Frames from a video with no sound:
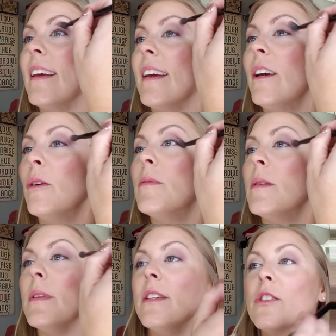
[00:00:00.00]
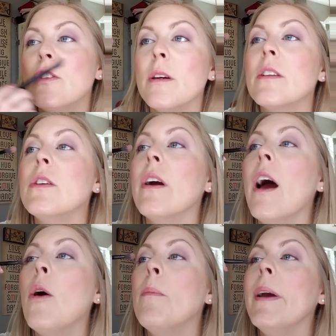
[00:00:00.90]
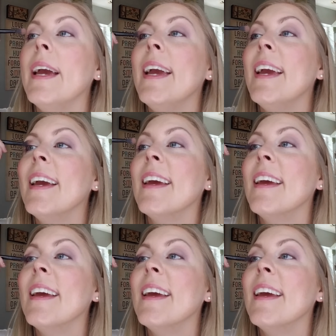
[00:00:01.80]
I hope some of these tricks are helping.